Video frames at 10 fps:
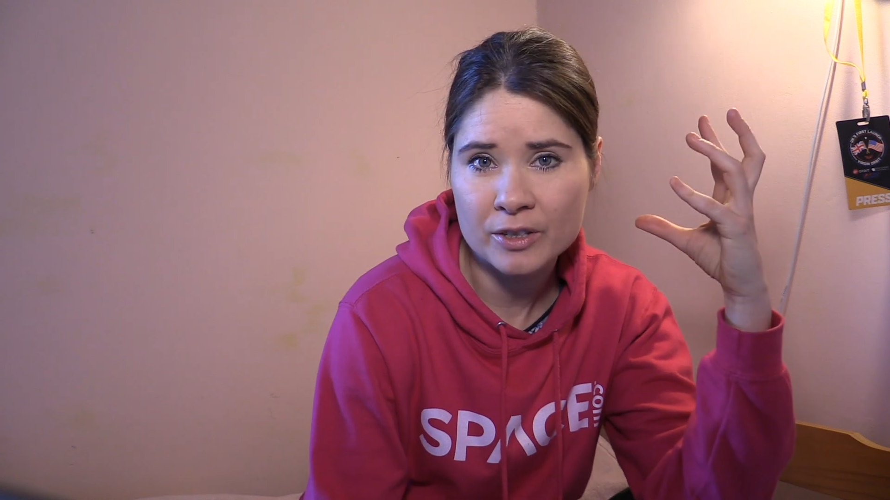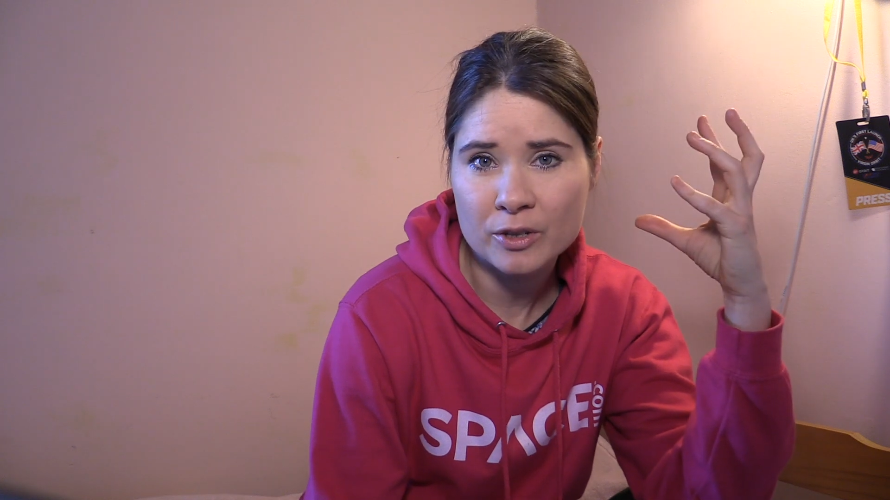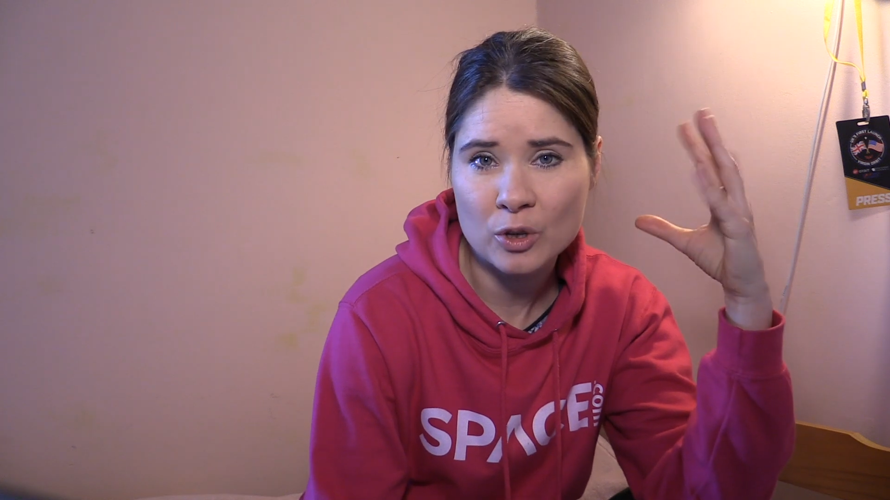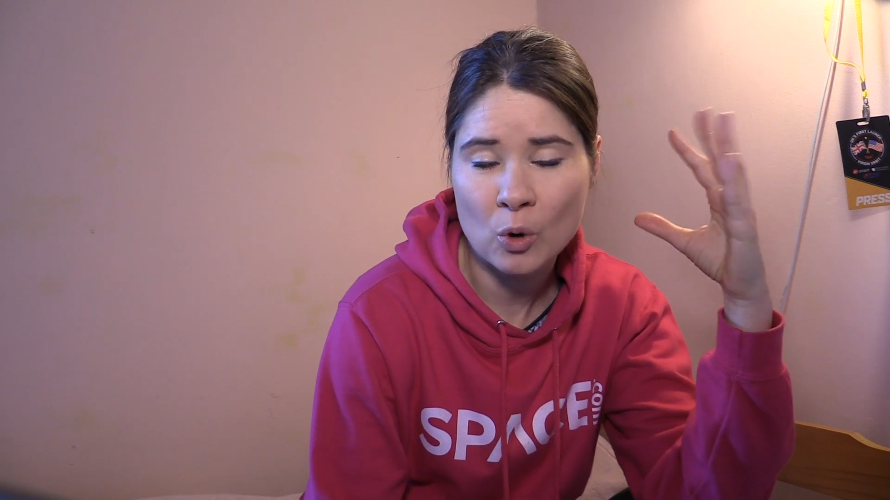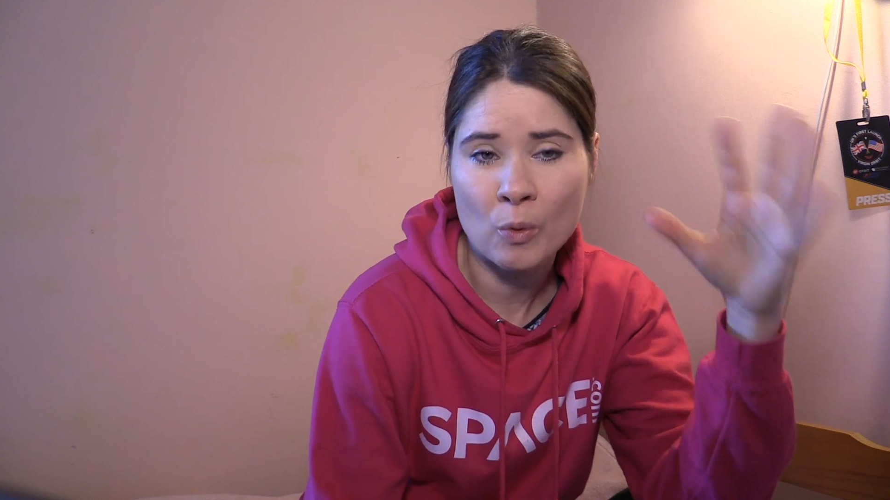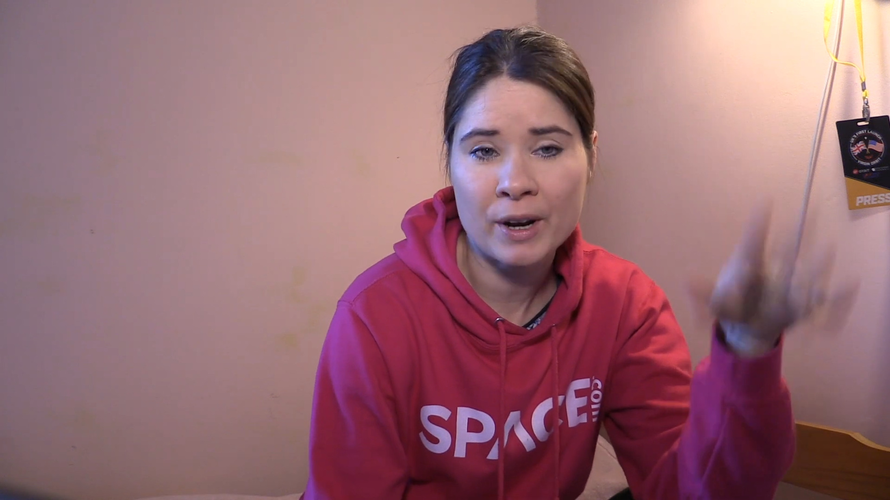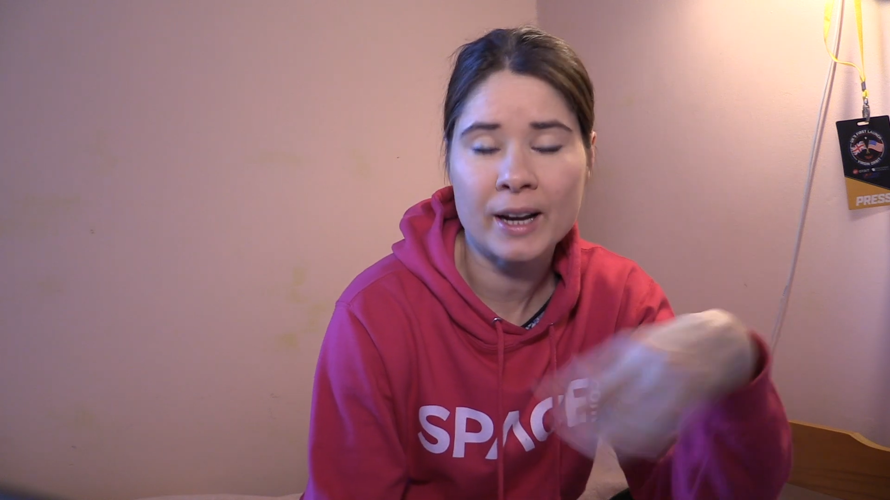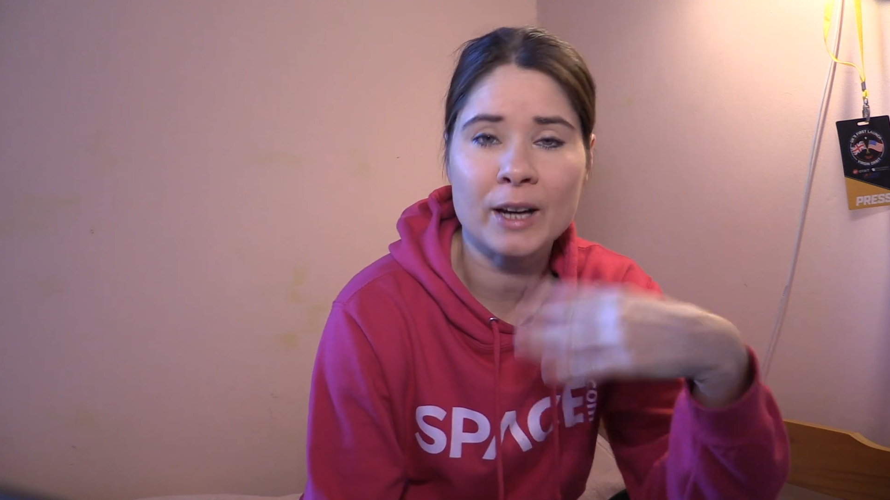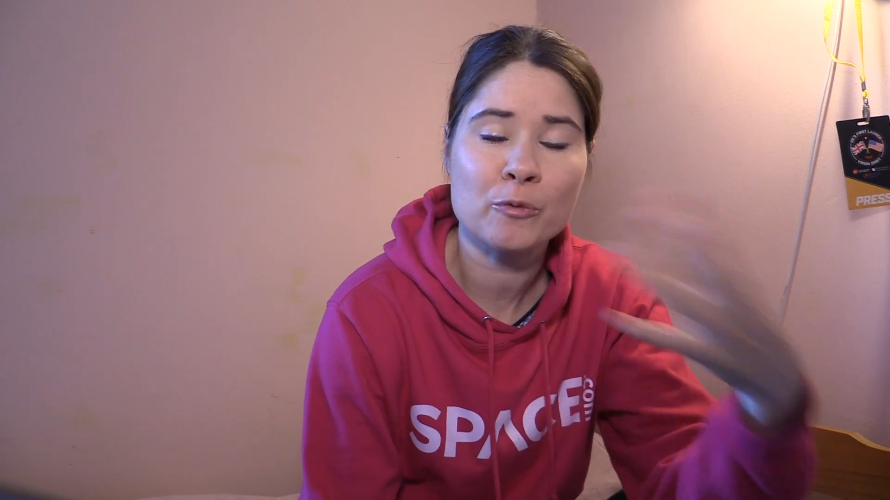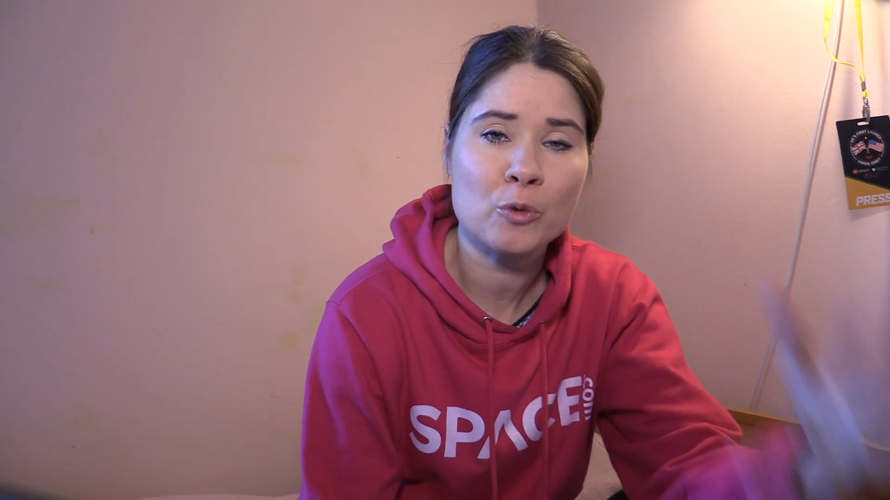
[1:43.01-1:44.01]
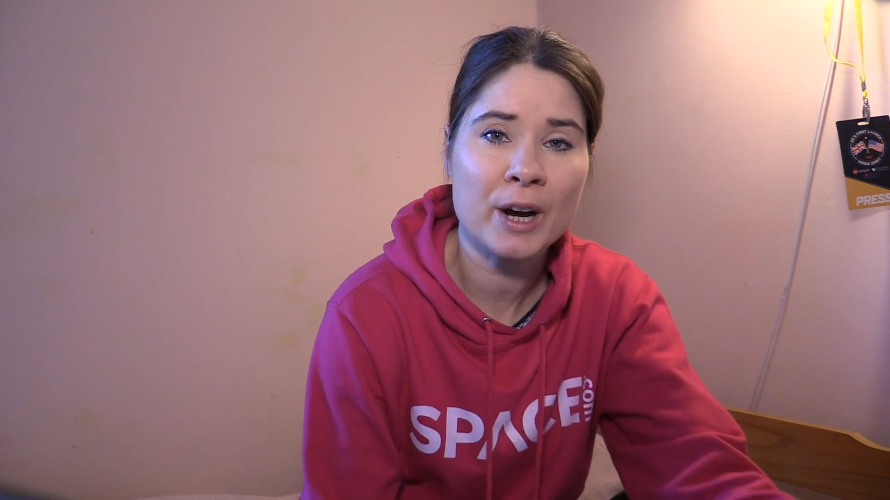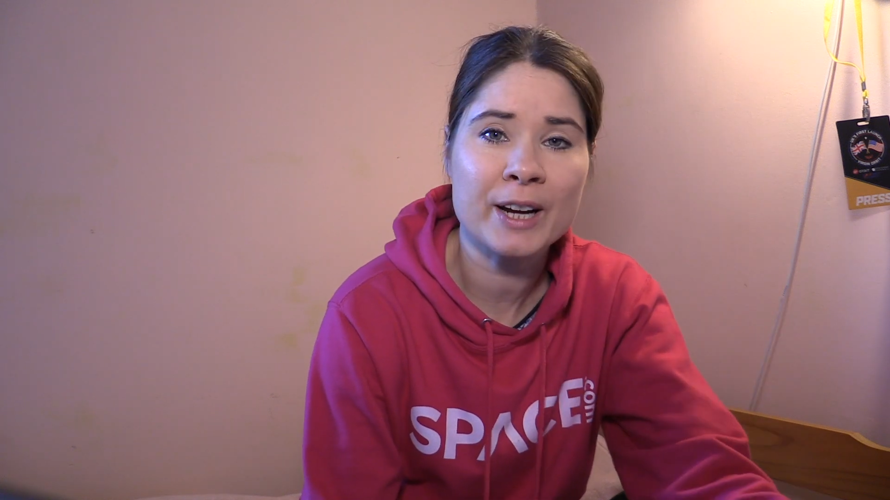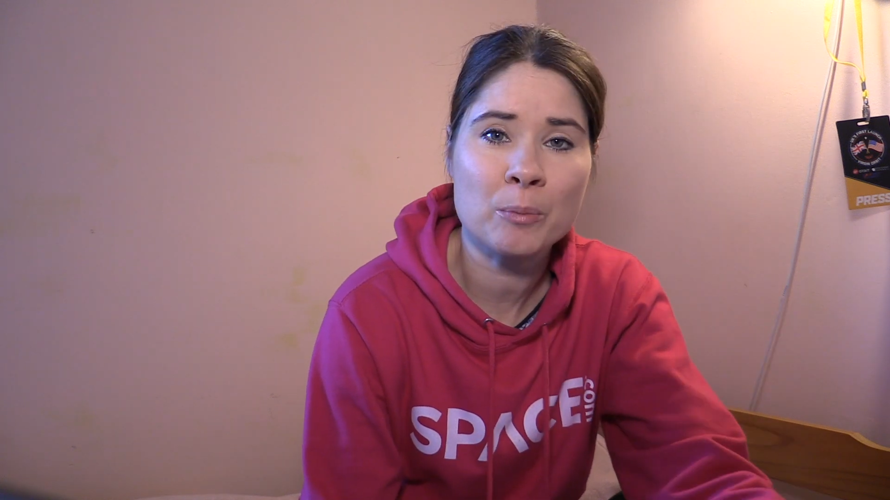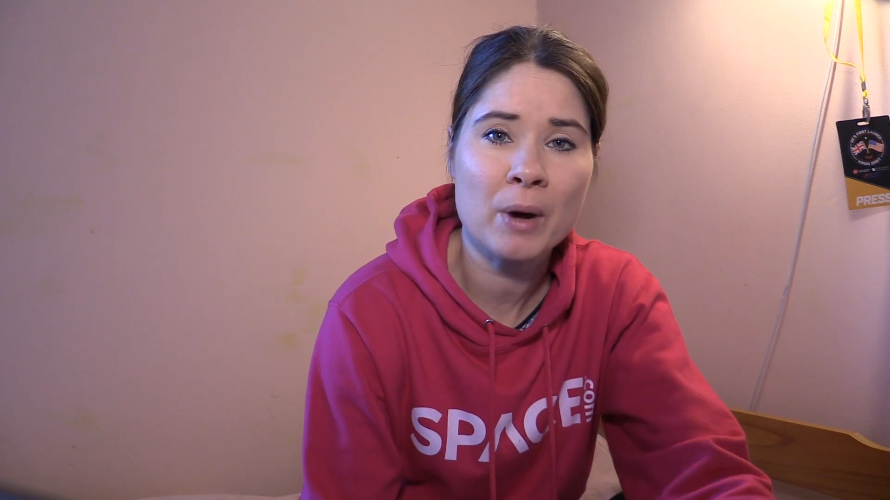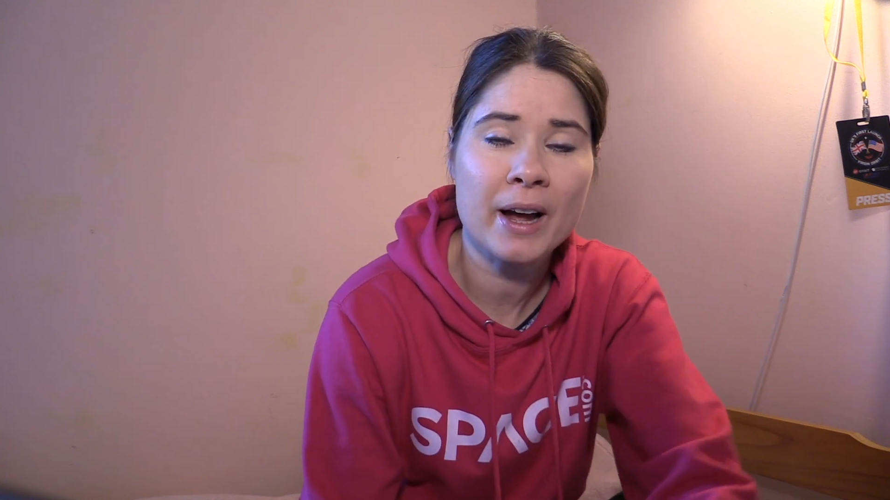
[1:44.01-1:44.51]
So when I kind of
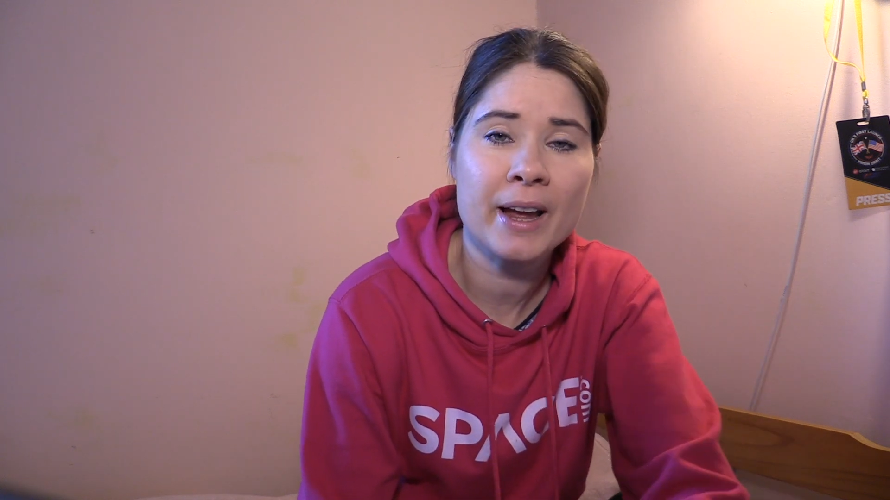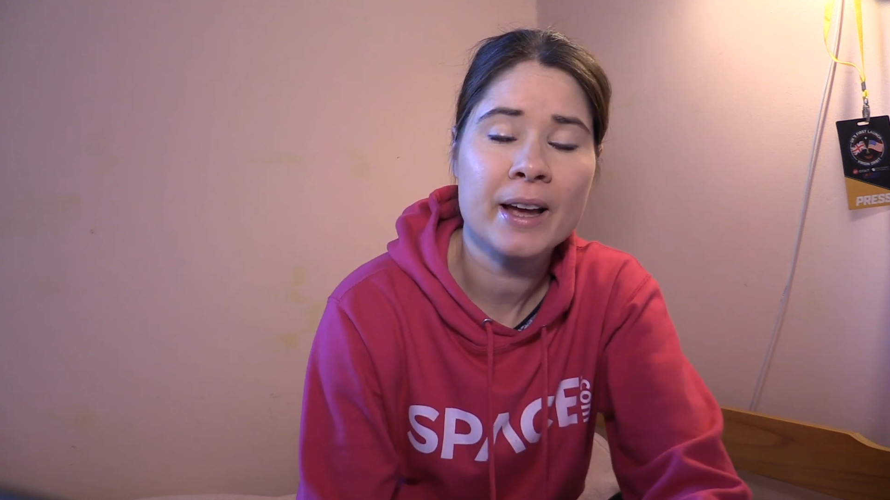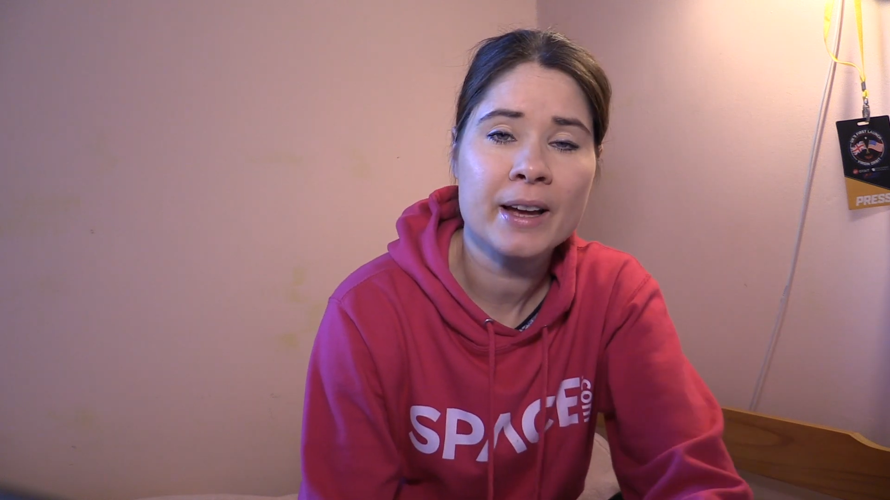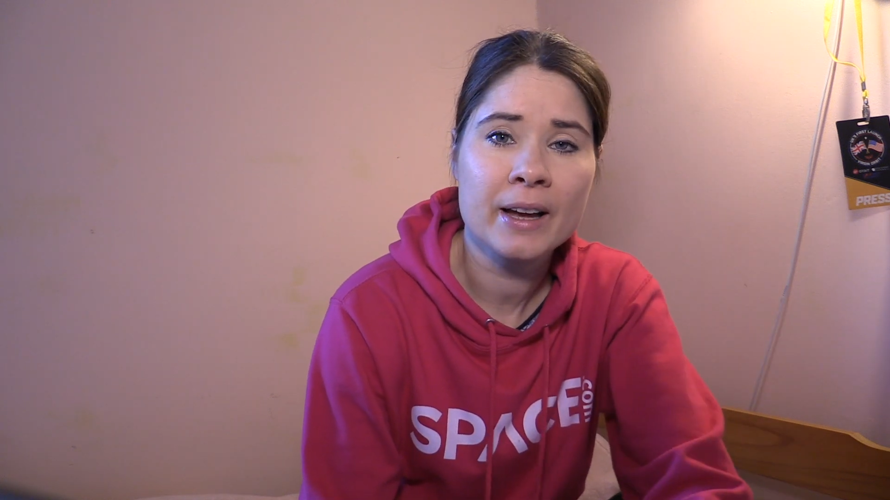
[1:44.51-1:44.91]
write my